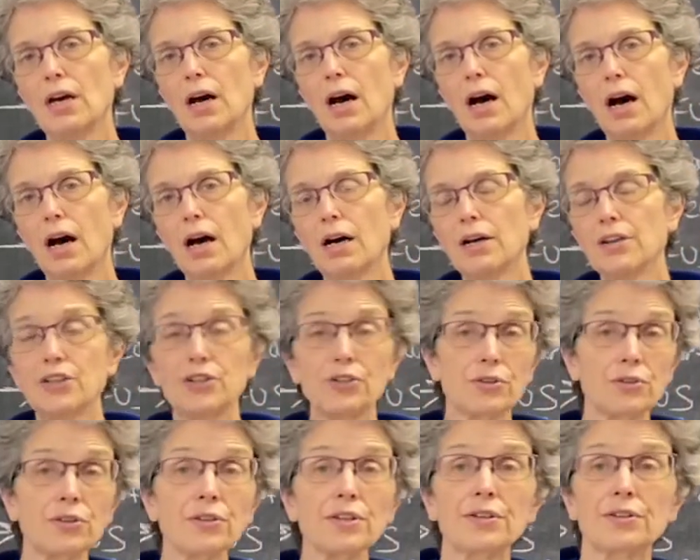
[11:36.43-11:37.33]

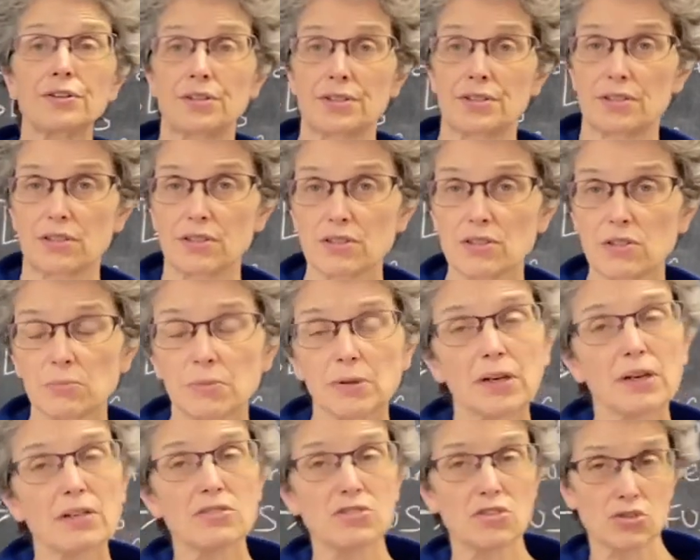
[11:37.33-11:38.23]
urinary system
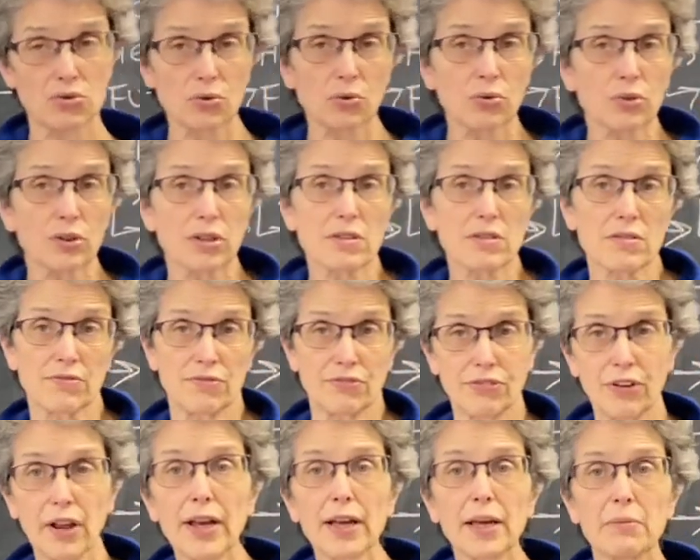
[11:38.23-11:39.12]
because it truly is
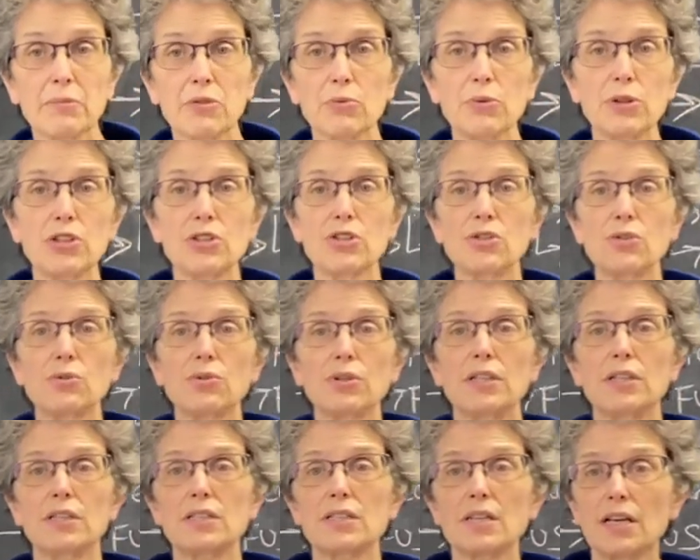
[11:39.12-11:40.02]
inflamed. We do
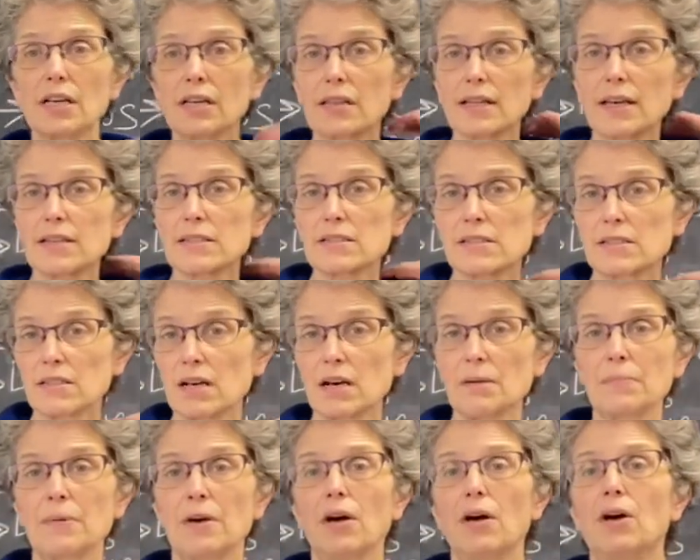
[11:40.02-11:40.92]
need to take that
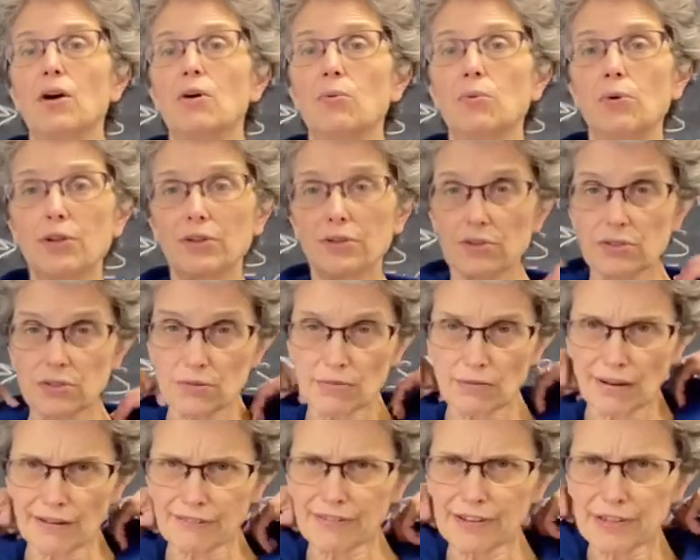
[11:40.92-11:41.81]
step with, excuse
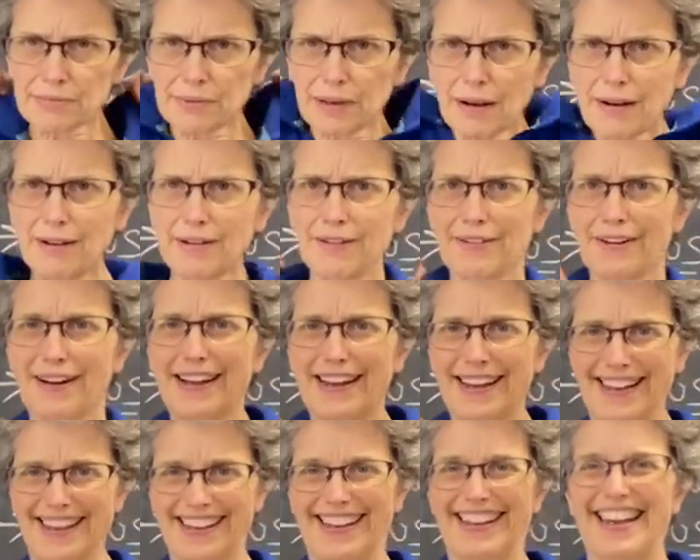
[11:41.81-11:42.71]
me, I have to fix my collar.
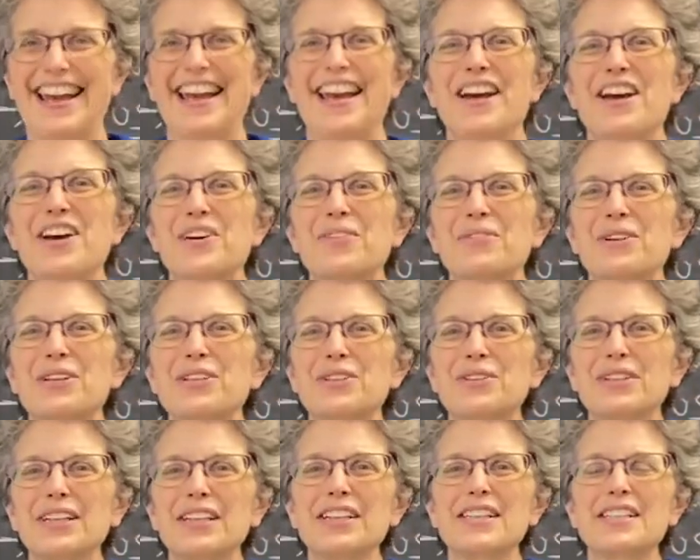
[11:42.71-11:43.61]
We
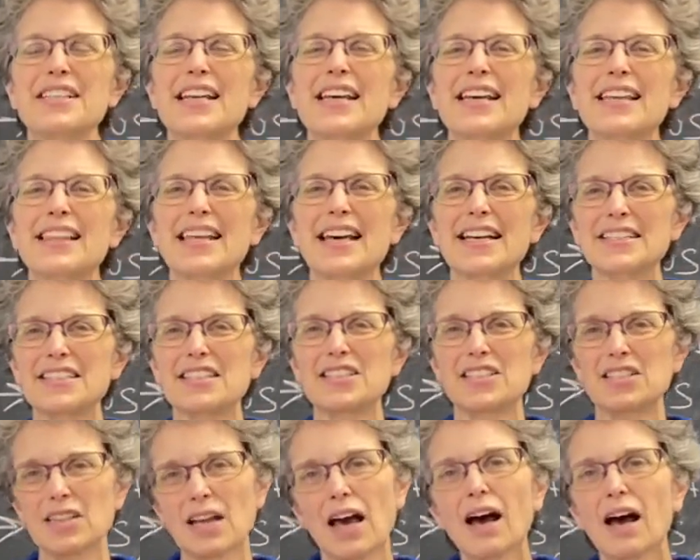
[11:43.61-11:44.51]
do need to take that
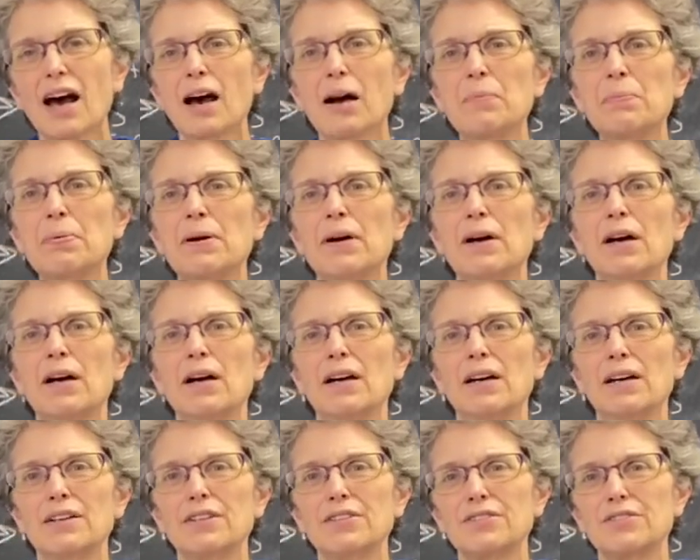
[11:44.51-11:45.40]
step
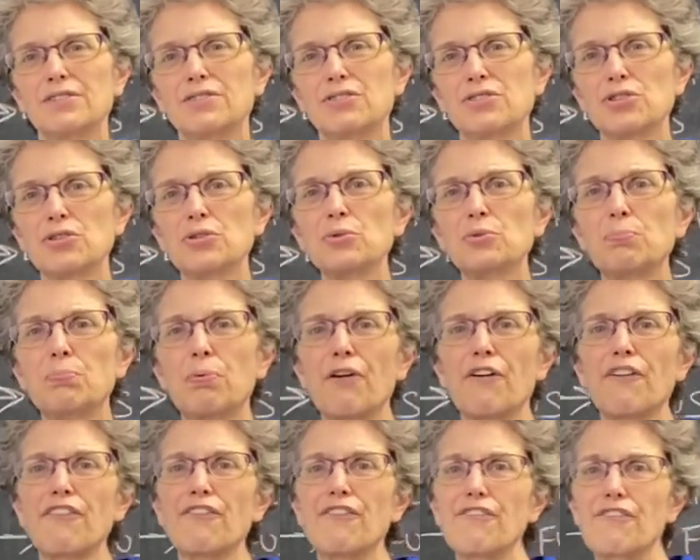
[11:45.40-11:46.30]
to
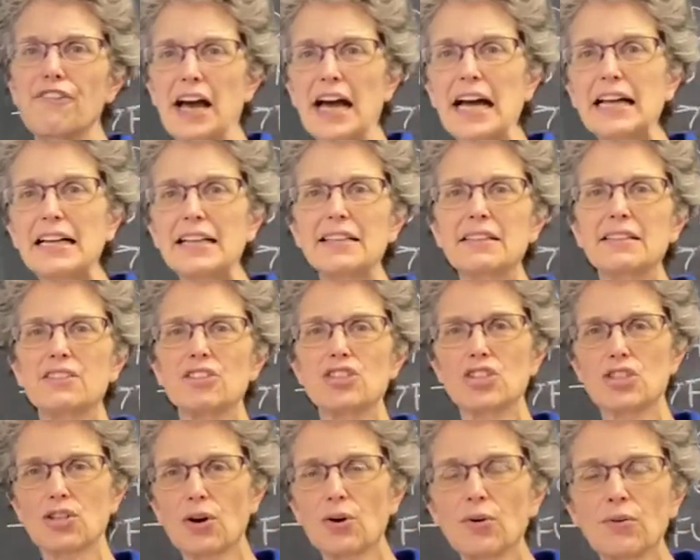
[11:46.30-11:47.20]
prevent
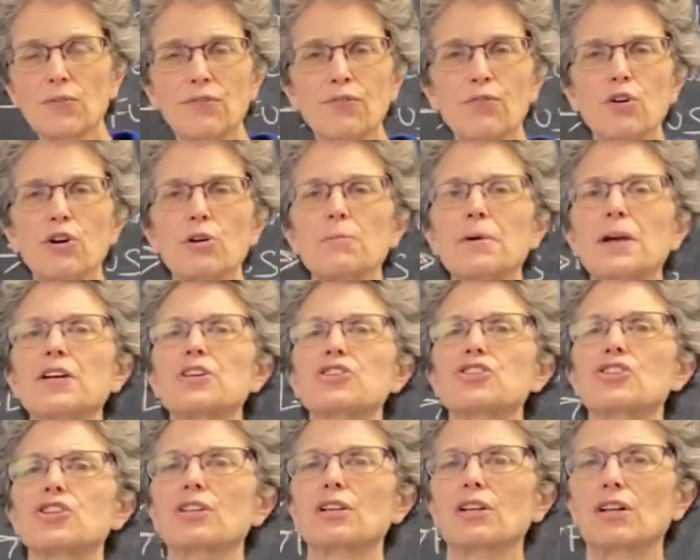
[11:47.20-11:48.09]
stone
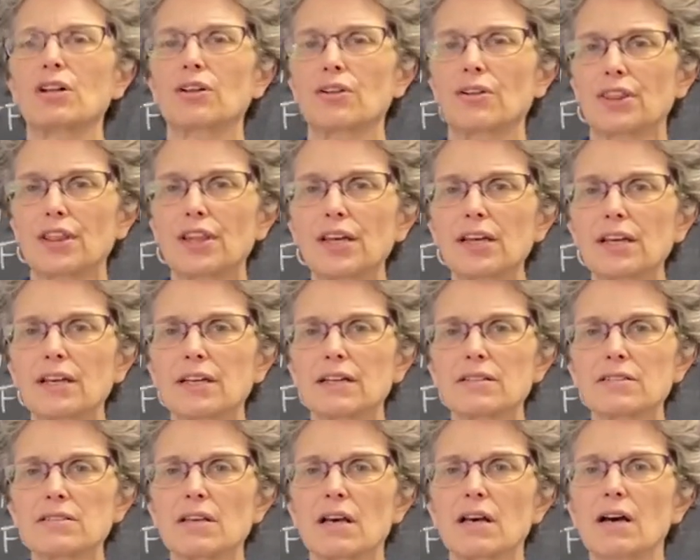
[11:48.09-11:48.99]
formation and other
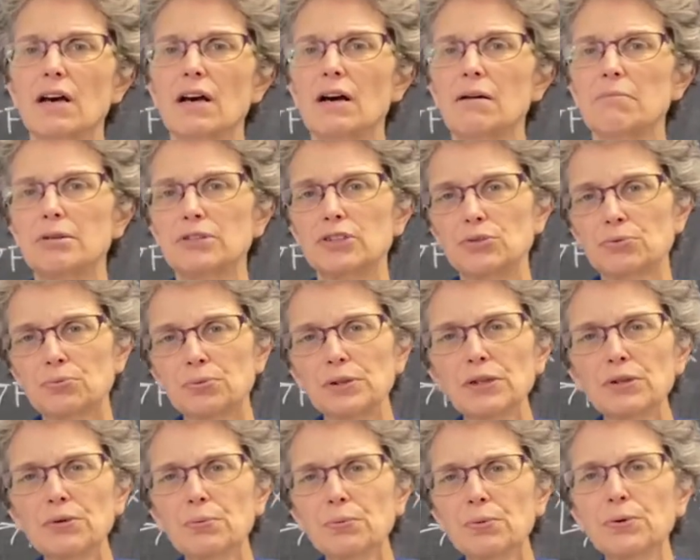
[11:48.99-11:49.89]
things. But the
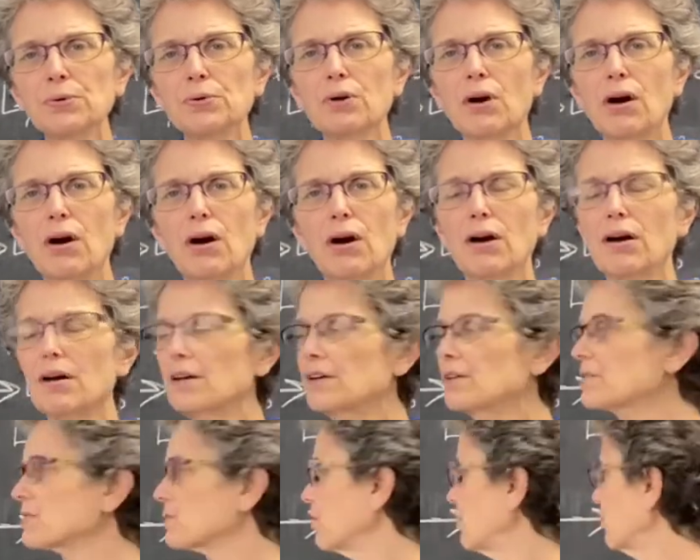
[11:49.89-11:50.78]
real root
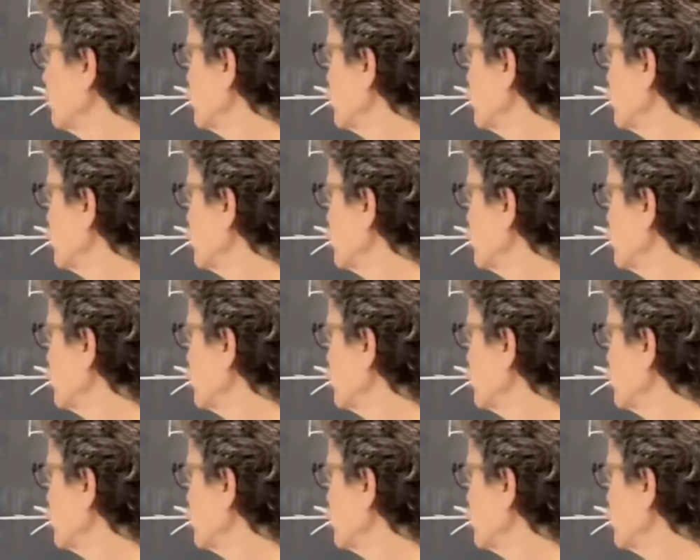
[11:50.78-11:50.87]
cause of